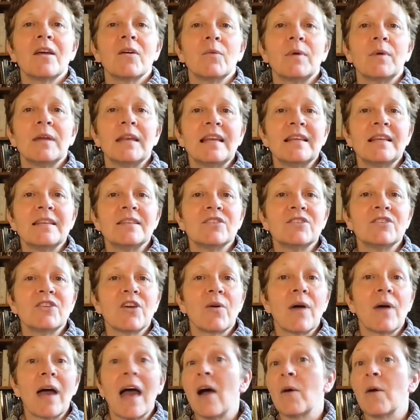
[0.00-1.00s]
We need to
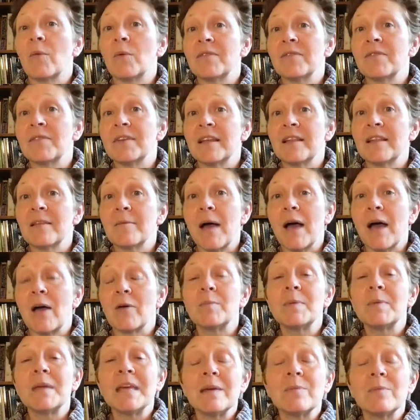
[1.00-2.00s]
know how we feel
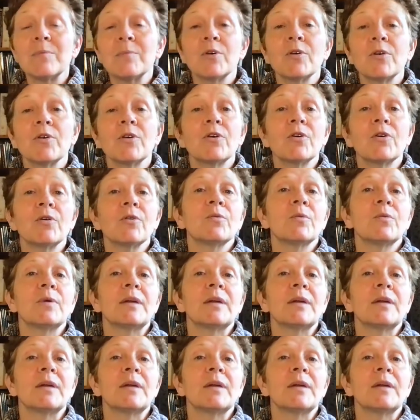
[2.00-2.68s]
about people.